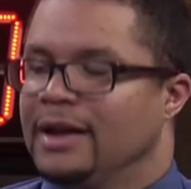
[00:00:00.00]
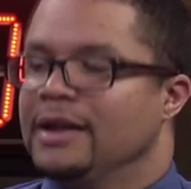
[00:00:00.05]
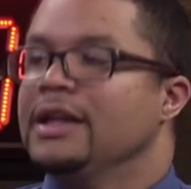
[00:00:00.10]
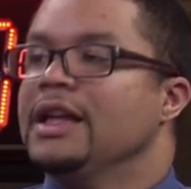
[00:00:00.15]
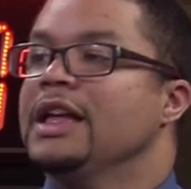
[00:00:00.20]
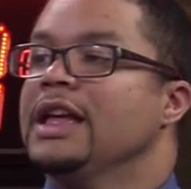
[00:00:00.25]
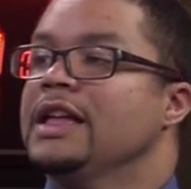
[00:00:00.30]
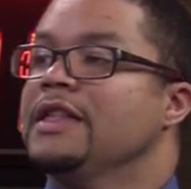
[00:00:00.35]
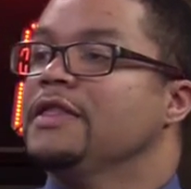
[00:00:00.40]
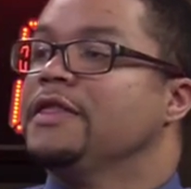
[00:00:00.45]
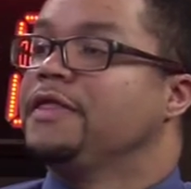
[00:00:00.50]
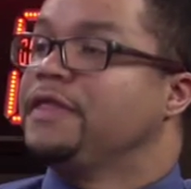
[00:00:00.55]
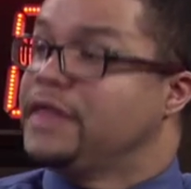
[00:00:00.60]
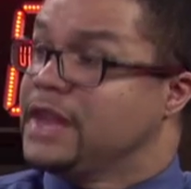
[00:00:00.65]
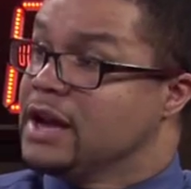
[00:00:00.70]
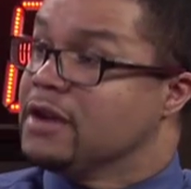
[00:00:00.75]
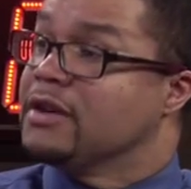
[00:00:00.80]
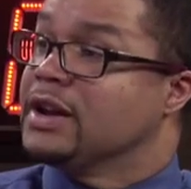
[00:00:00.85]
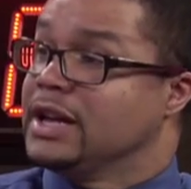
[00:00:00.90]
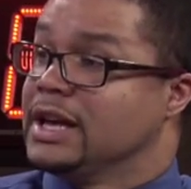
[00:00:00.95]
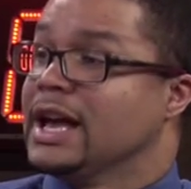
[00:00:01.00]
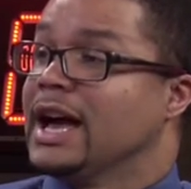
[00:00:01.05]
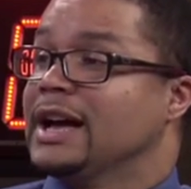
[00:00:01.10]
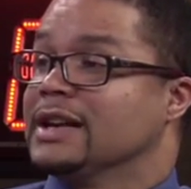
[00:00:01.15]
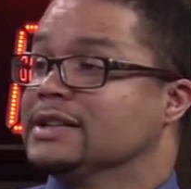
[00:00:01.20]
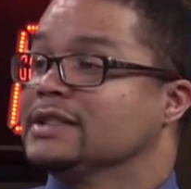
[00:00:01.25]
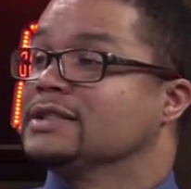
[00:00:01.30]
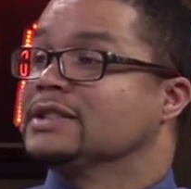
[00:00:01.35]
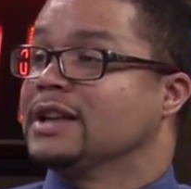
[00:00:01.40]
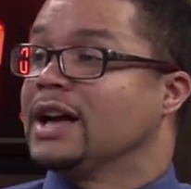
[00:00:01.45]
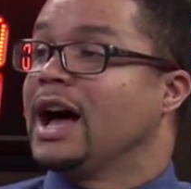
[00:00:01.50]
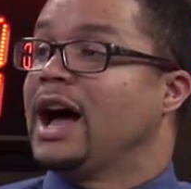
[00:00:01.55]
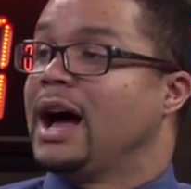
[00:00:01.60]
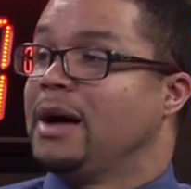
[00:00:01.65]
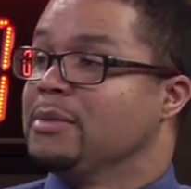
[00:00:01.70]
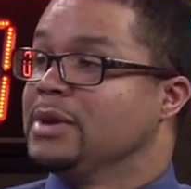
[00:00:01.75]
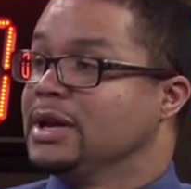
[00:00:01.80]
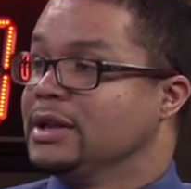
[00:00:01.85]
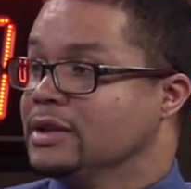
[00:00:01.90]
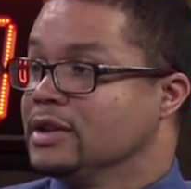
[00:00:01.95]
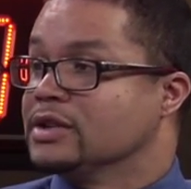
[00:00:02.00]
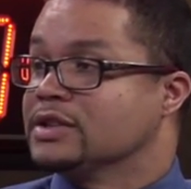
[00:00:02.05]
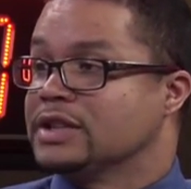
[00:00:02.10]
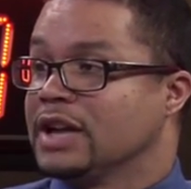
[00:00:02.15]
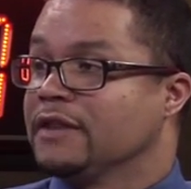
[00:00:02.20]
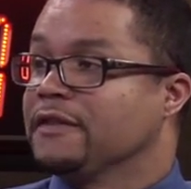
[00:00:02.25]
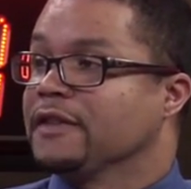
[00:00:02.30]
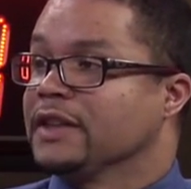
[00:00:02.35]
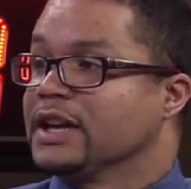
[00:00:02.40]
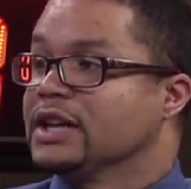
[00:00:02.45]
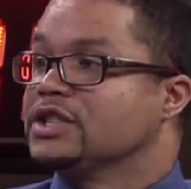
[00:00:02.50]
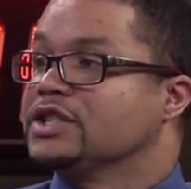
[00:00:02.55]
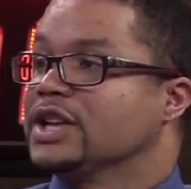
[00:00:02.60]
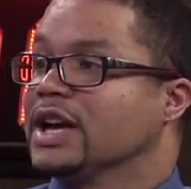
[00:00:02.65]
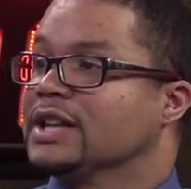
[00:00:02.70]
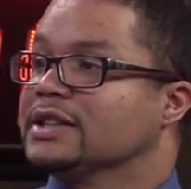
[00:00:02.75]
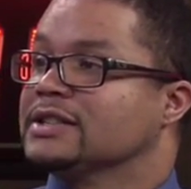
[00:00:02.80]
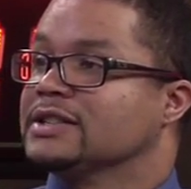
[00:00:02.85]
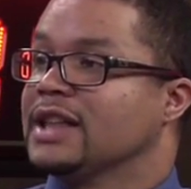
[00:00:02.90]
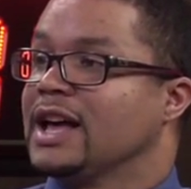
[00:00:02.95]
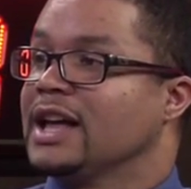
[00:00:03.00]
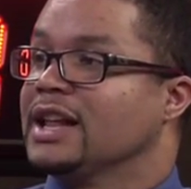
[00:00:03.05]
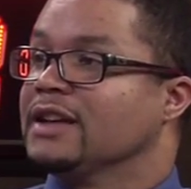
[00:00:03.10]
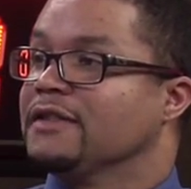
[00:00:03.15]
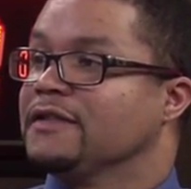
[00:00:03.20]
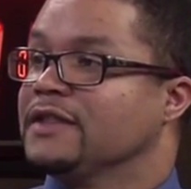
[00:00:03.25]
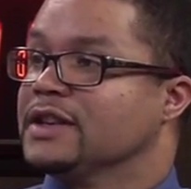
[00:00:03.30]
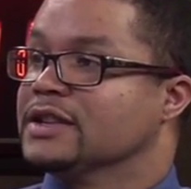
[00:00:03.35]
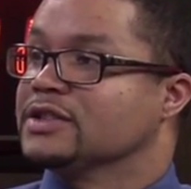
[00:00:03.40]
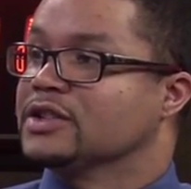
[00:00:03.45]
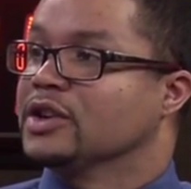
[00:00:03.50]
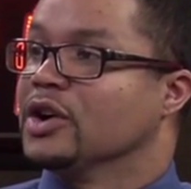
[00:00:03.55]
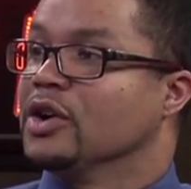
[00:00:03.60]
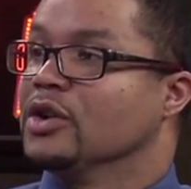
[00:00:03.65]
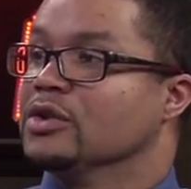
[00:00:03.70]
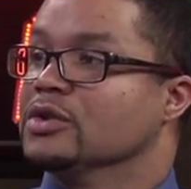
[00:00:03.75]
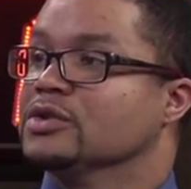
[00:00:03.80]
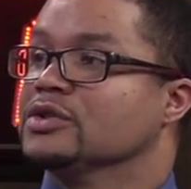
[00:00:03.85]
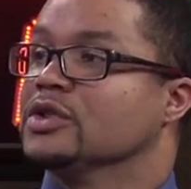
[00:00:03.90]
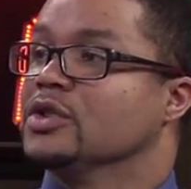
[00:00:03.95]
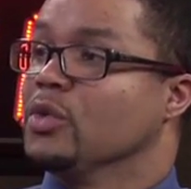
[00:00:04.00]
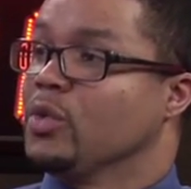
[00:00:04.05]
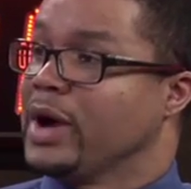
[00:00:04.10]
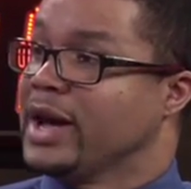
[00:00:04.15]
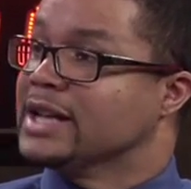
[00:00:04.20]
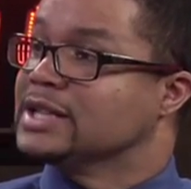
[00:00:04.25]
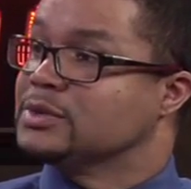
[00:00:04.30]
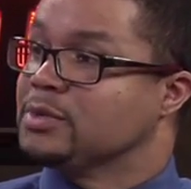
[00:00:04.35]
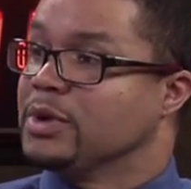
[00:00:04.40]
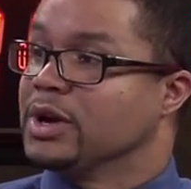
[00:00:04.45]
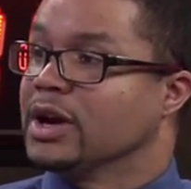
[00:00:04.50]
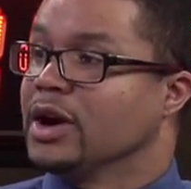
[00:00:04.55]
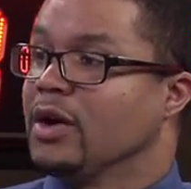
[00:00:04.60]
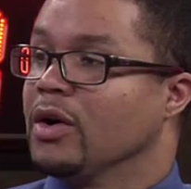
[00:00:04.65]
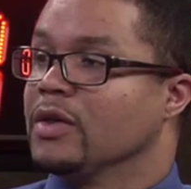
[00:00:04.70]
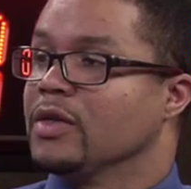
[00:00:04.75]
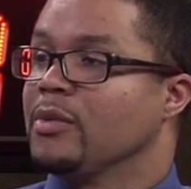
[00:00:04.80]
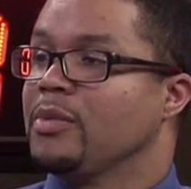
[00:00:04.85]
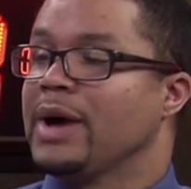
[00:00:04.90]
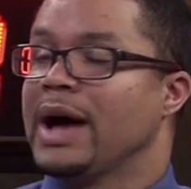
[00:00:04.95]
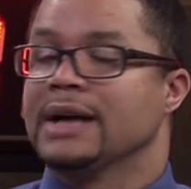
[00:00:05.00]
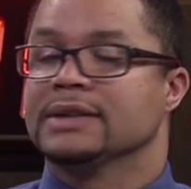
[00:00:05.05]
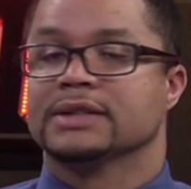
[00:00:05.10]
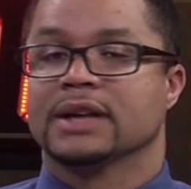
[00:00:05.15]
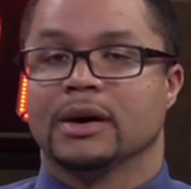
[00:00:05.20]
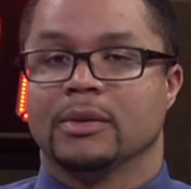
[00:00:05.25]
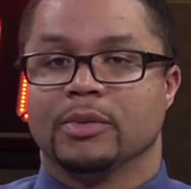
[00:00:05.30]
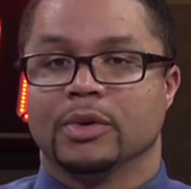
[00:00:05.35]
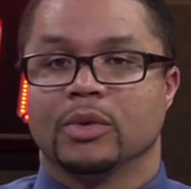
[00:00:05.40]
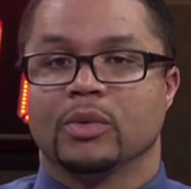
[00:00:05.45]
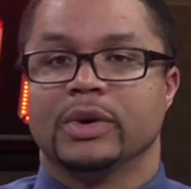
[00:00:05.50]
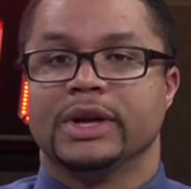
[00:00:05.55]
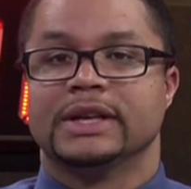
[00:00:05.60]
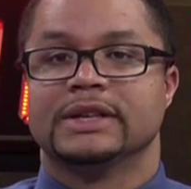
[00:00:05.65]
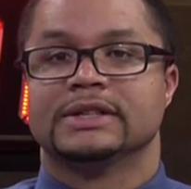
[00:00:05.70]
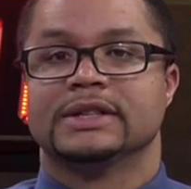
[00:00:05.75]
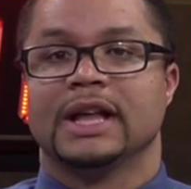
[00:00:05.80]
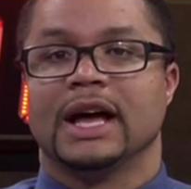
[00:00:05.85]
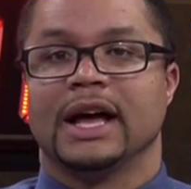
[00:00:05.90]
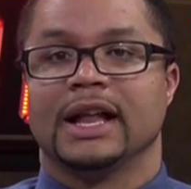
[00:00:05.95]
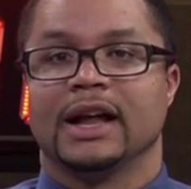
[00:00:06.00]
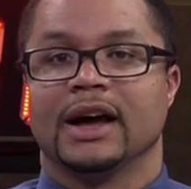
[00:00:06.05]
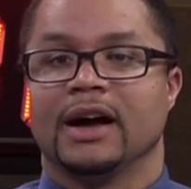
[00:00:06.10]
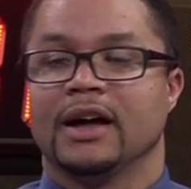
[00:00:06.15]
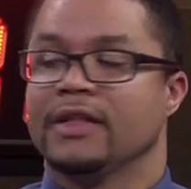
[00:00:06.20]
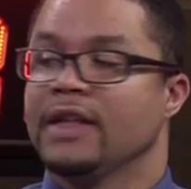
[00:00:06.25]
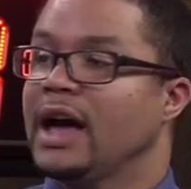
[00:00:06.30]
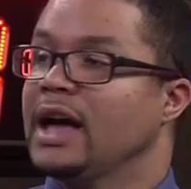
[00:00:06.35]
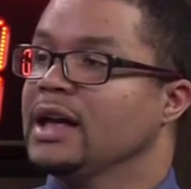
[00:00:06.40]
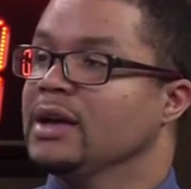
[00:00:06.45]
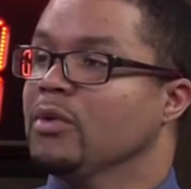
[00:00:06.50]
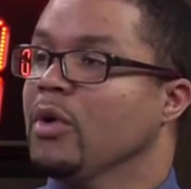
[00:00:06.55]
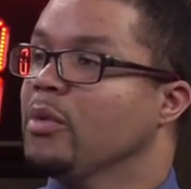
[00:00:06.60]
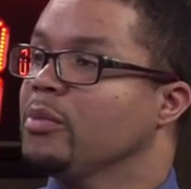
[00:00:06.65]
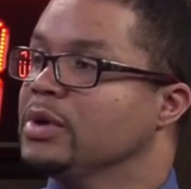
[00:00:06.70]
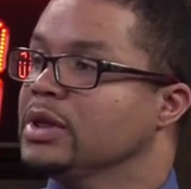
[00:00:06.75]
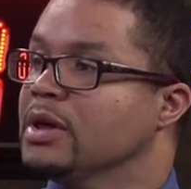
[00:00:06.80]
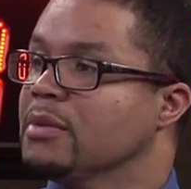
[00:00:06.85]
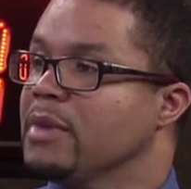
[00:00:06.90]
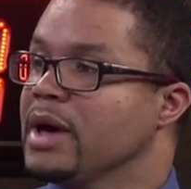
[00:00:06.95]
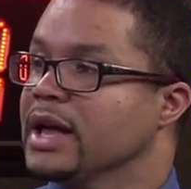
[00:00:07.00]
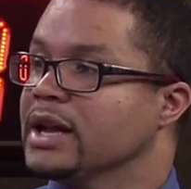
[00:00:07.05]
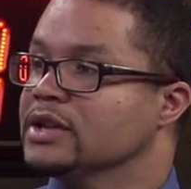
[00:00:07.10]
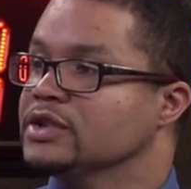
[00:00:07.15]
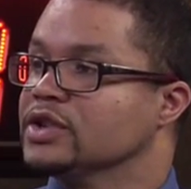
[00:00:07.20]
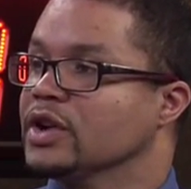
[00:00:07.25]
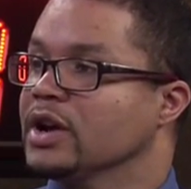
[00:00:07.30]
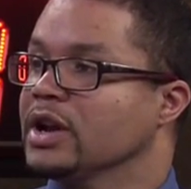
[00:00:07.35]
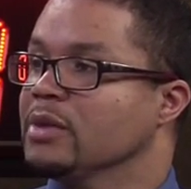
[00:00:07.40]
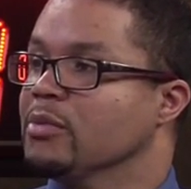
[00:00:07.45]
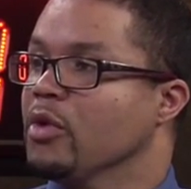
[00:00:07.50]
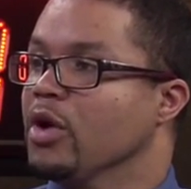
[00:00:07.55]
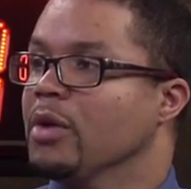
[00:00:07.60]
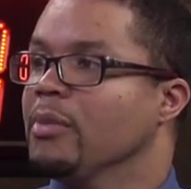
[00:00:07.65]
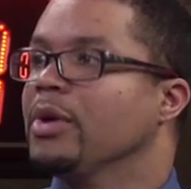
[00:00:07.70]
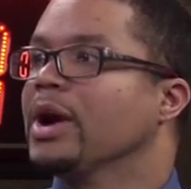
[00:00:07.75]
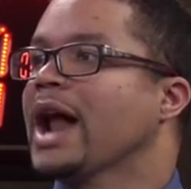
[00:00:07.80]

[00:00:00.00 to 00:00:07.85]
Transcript: In theory, yes. I mean, there's definitely a chance that if this goes the way it's been going the past couple of weeks, that uh, that he won't be the manager anymore.